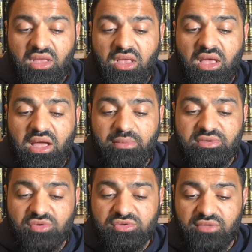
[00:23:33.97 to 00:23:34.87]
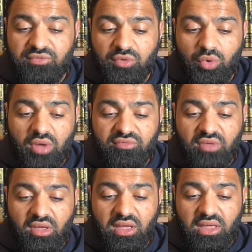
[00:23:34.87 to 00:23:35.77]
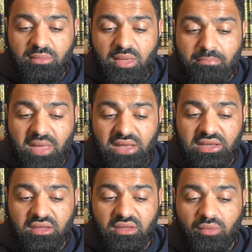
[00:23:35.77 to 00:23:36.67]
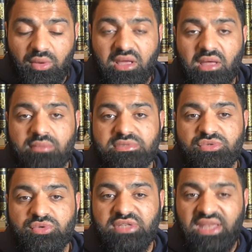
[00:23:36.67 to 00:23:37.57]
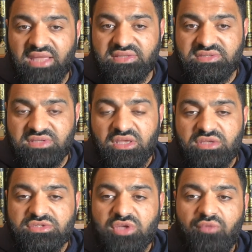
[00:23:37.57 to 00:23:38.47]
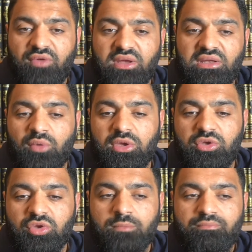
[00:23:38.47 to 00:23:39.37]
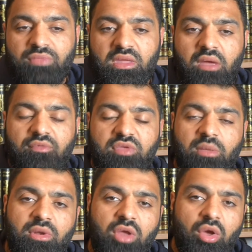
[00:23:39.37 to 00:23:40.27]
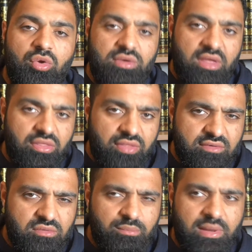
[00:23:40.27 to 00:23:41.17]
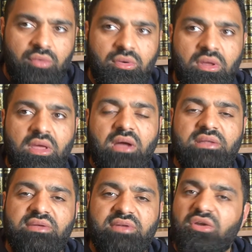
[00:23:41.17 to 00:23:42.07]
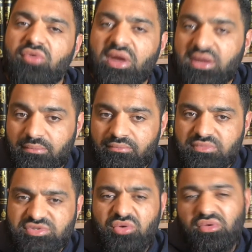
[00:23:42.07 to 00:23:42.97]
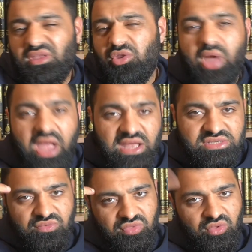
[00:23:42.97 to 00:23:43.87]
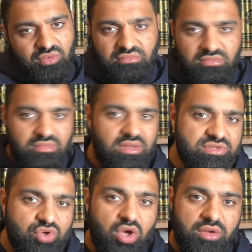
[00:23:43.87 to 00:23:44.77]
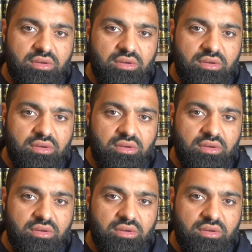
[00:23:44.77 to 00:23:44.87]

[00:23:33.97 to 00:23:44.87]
It's also the view of Imam Malik when it comes to debts. So effectively what you do, if somebody owed you £10,000 and they've done a runner, so in your head you thought it's gone.